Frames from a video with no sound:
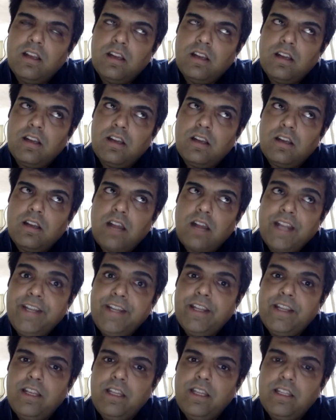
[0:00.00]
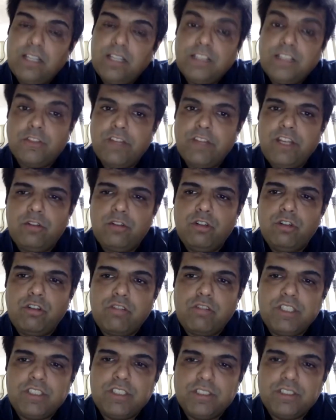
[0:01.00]
Ideally, that's a very good
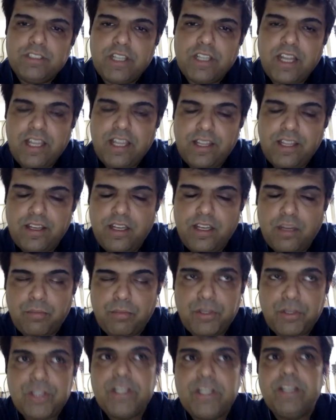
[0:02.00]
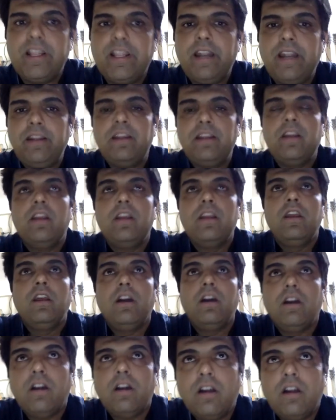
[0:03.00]
question, sir. I really appreciate that.
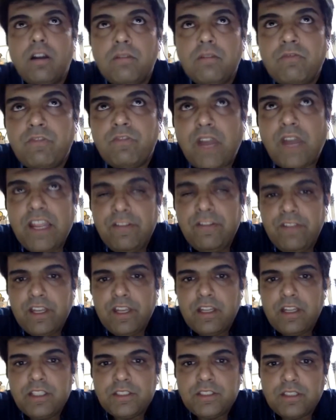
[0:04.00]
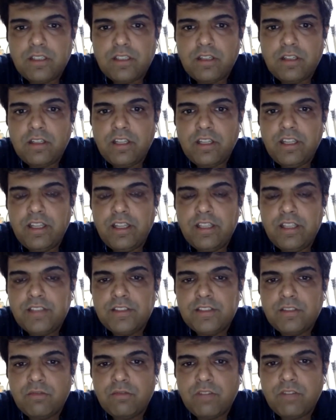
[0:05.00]
5 years is
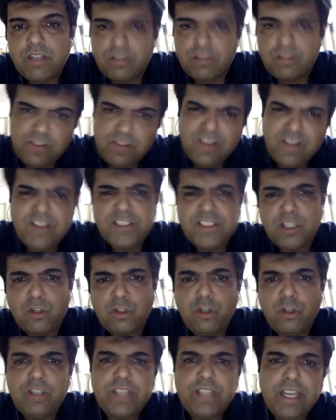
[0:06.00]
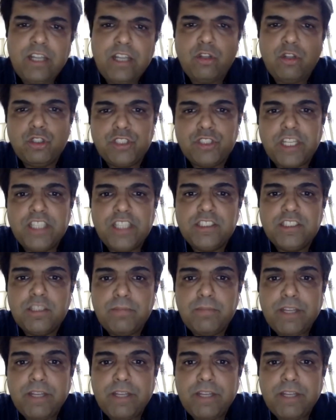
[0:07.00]
a good thing to change the